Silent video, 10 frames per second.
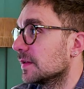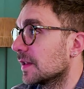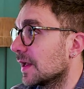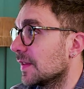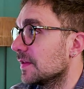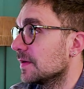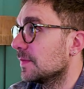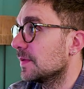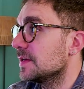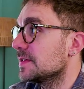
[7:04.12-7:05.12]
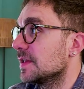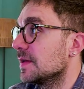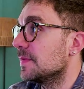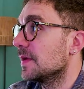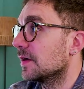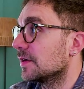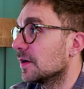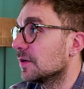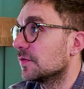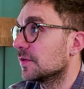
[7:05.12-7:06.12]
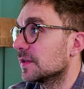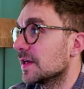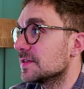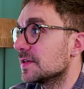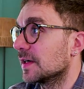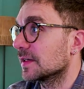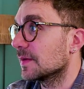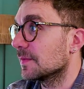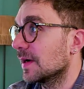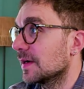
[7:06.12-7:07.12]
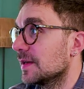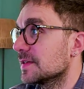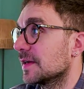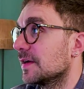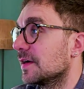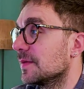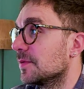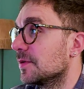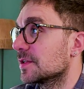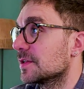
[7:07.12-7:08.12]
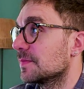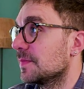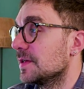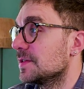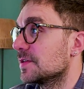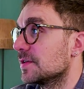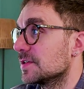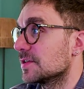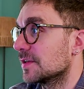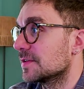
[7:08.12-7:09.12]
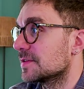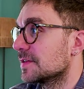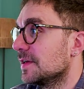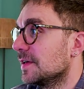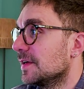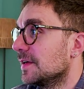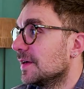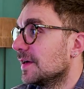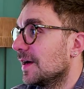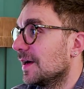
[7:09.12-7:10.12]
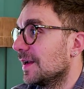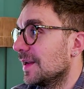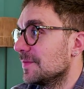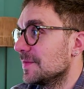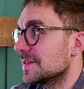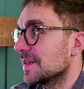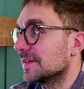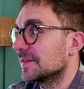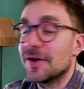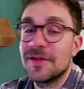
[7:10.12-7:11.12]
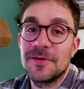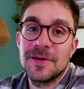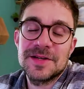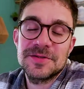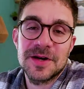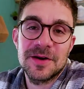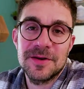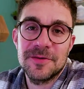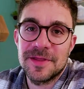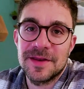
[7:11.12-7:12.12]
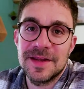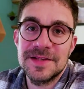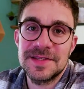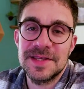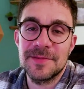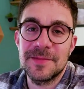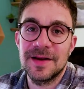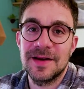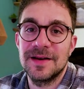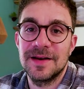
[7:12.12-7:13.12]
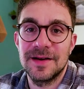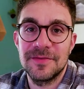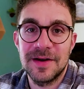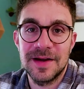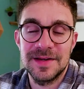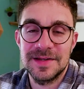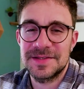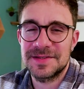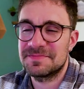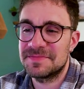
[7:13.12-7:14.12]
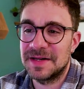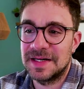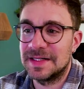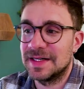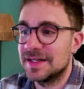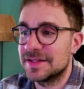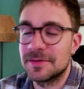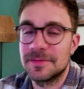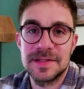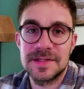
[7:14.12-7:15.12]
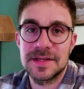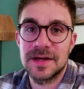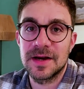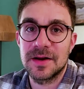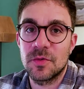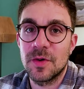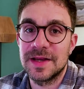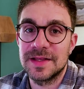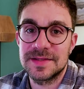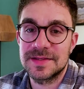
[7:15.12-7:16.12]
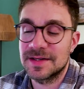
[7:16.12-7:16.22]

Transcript: the landing page, the API route for the S-Ranking backlinks, and a report page results. Let me start. Otherwise, only with an HTML file, it's a little bit quite